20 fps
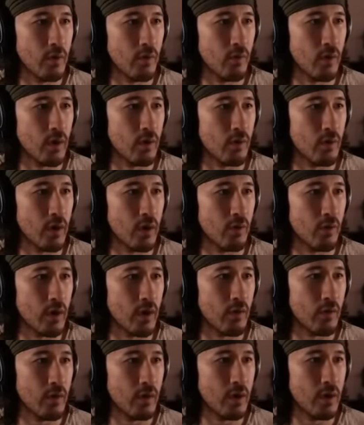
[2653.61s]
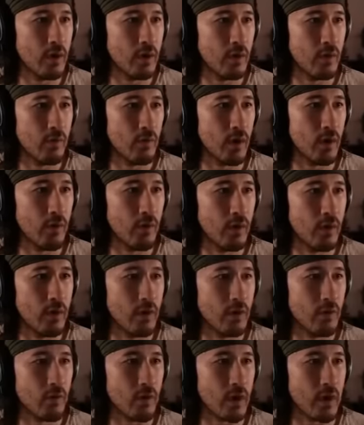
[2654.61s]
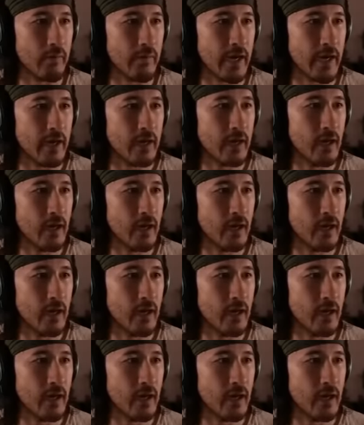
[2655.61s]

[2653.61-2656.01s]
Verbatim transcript: whoa, whoa, whoa, whoa, whoa. Where am I?